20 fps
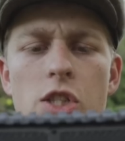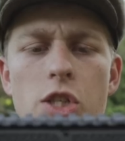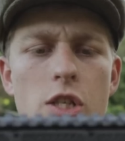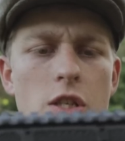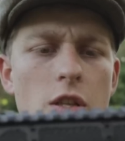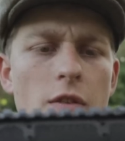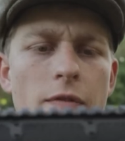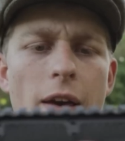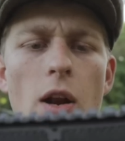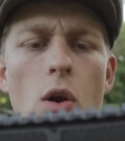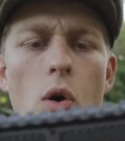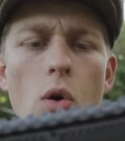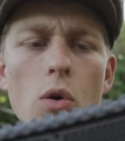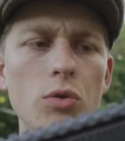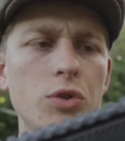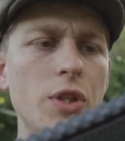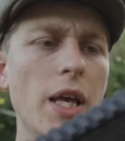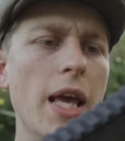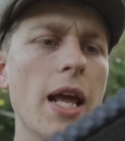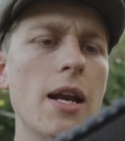it's just the vent
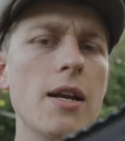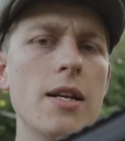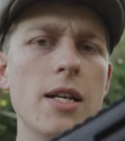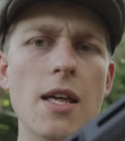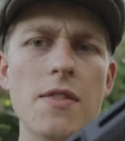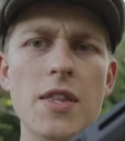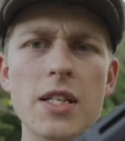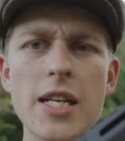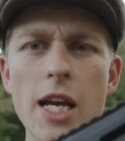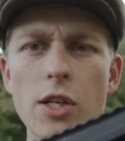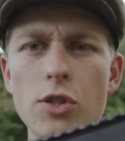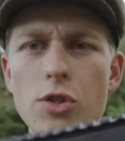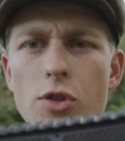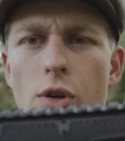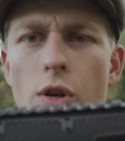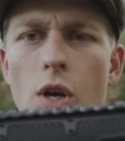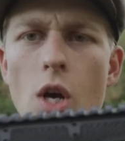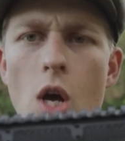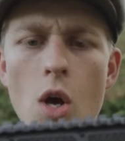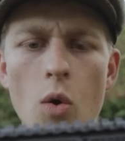holes and the
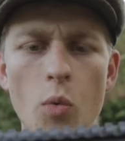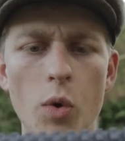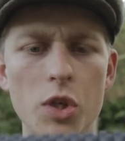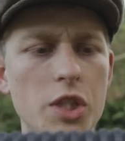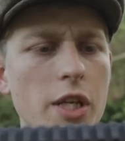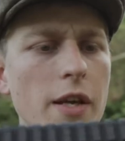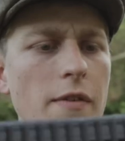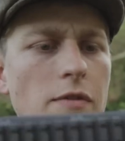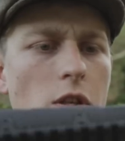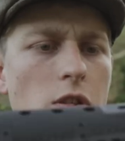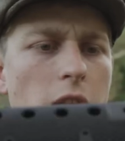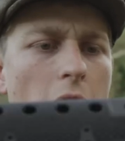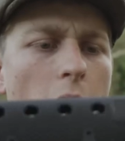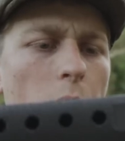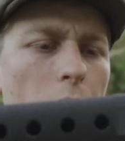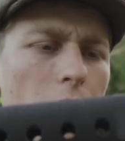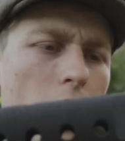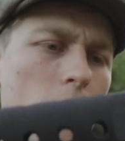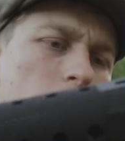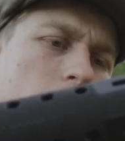texture, which gives us
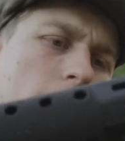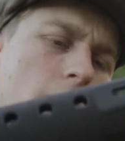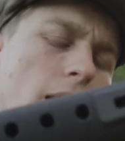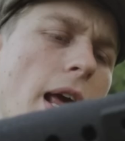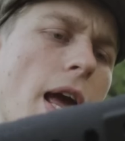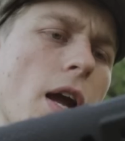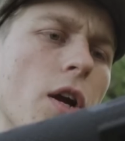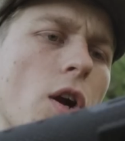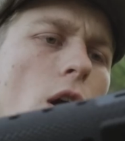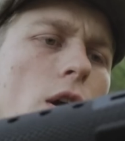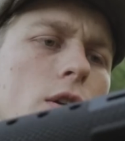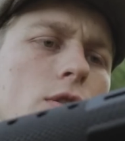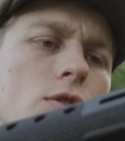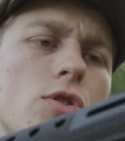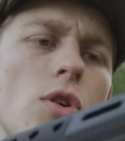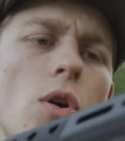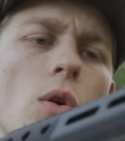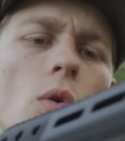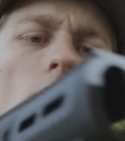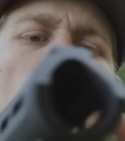our completed handguard.
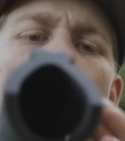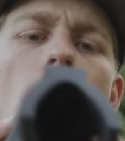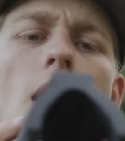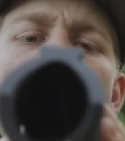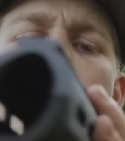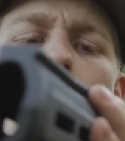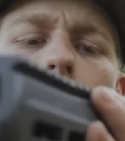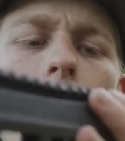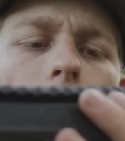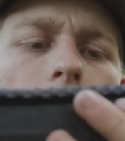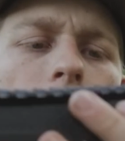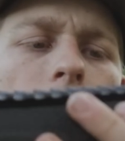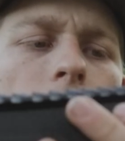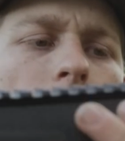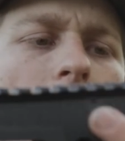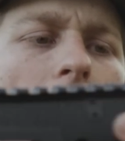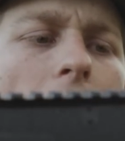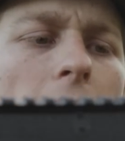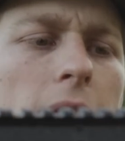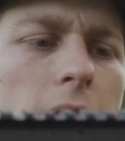So
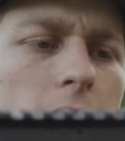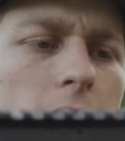that